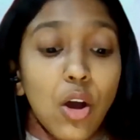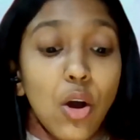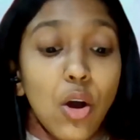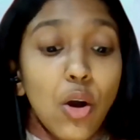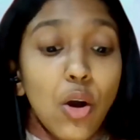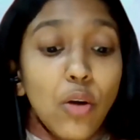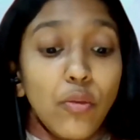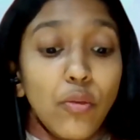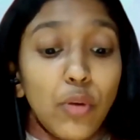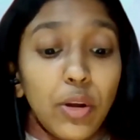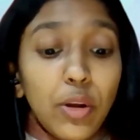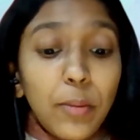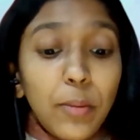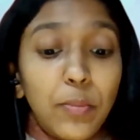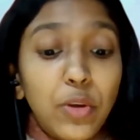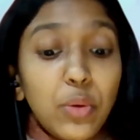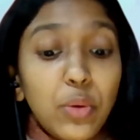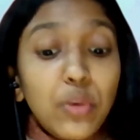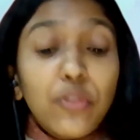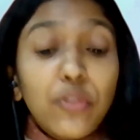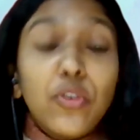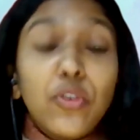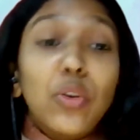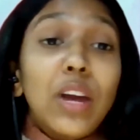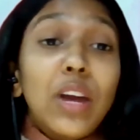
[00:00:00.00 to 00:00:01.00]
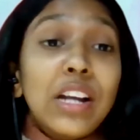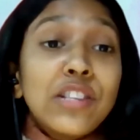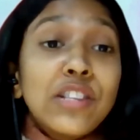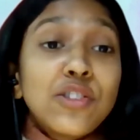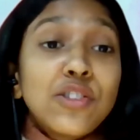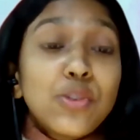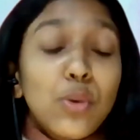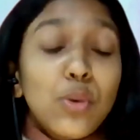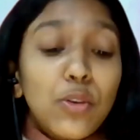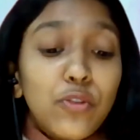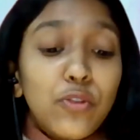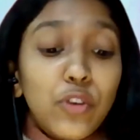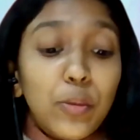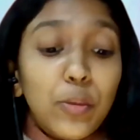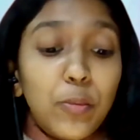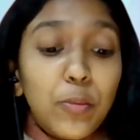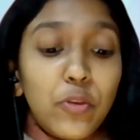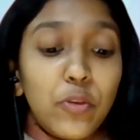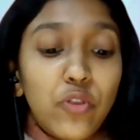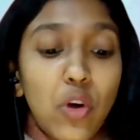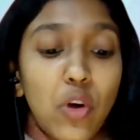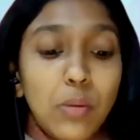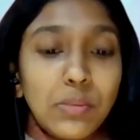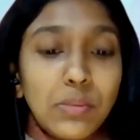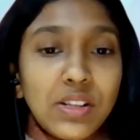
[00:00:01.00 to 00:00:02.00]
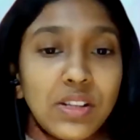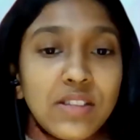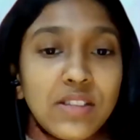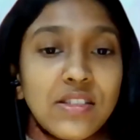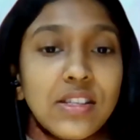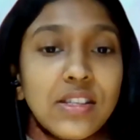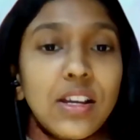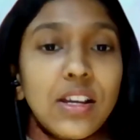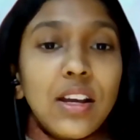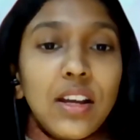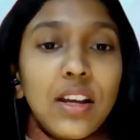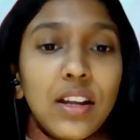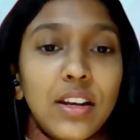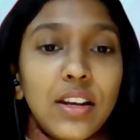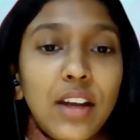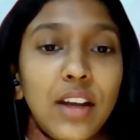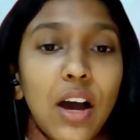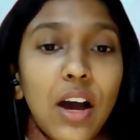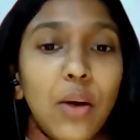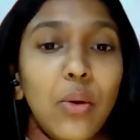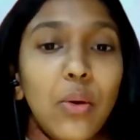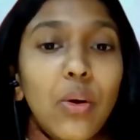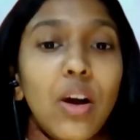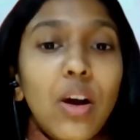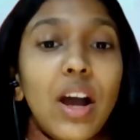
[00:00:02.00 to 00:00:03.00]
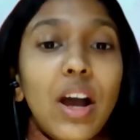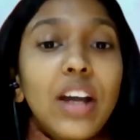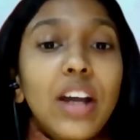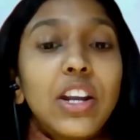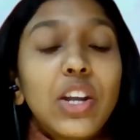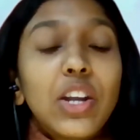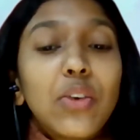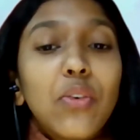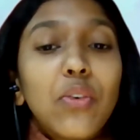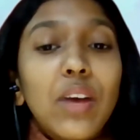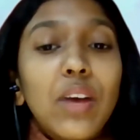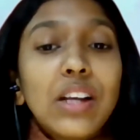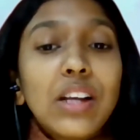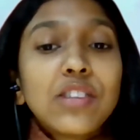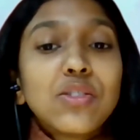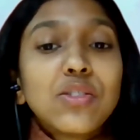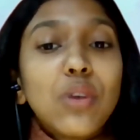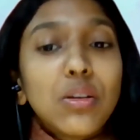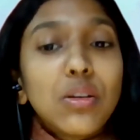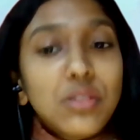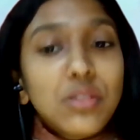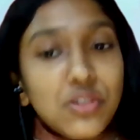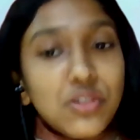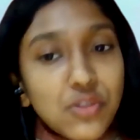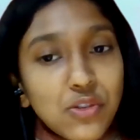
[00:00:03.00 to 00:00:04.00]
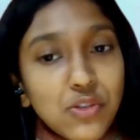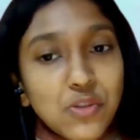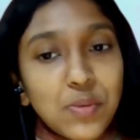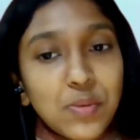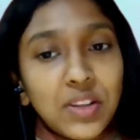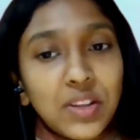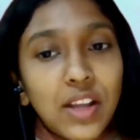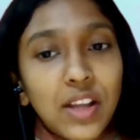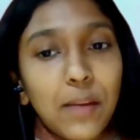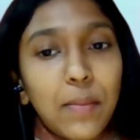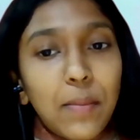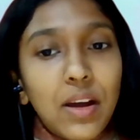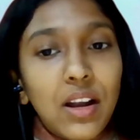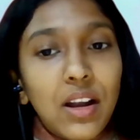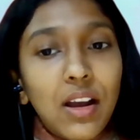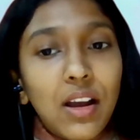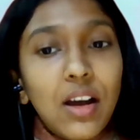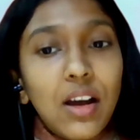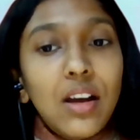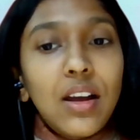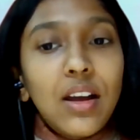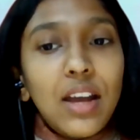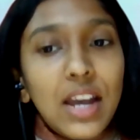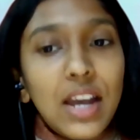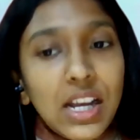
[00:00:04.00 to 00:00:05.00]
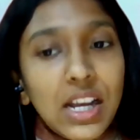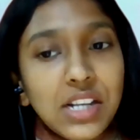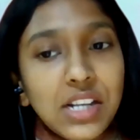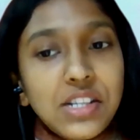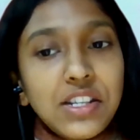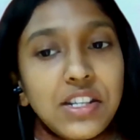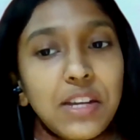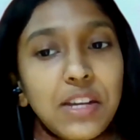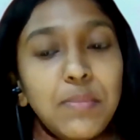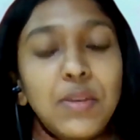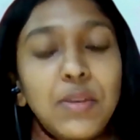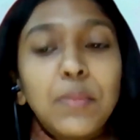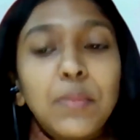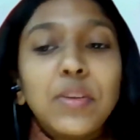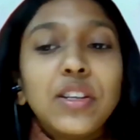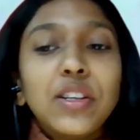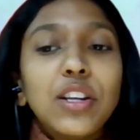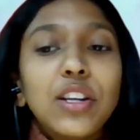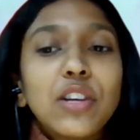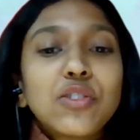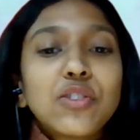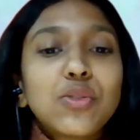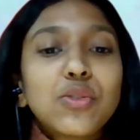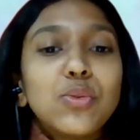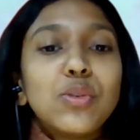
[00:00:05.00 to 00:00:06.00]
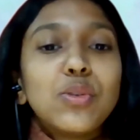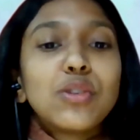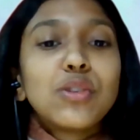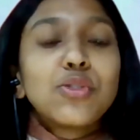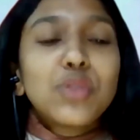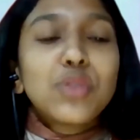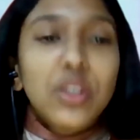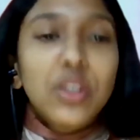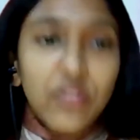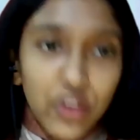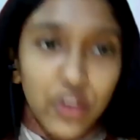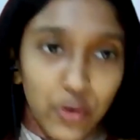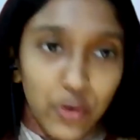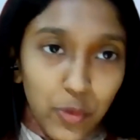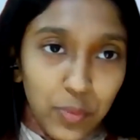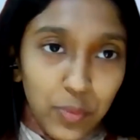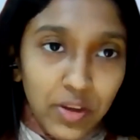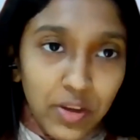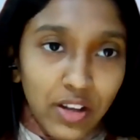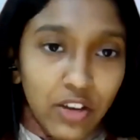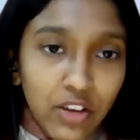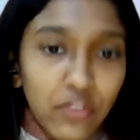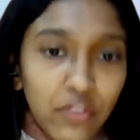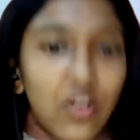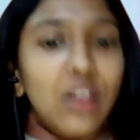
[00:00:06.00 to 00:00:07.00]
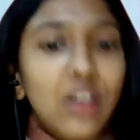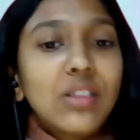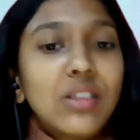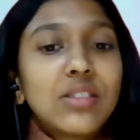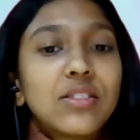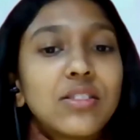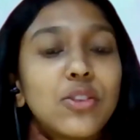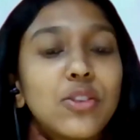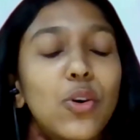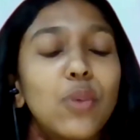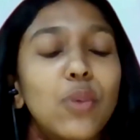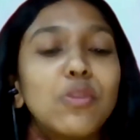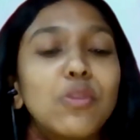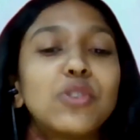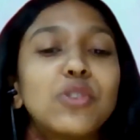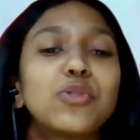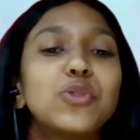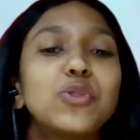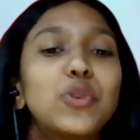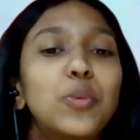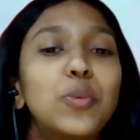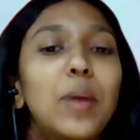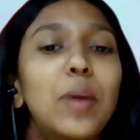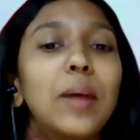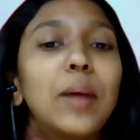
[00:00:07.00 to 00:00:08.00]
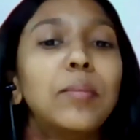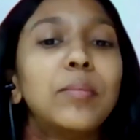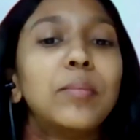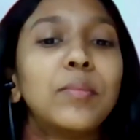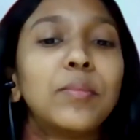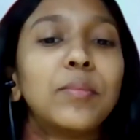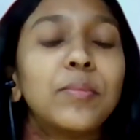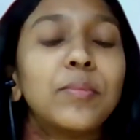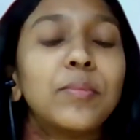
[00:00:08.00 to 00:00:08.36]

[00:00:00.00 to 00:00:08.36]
What a beautiful and soulful performance. Now, I request Dr. Susmita Bala, Head DME Media School, to give her opening remarks. Over to you, ma'am.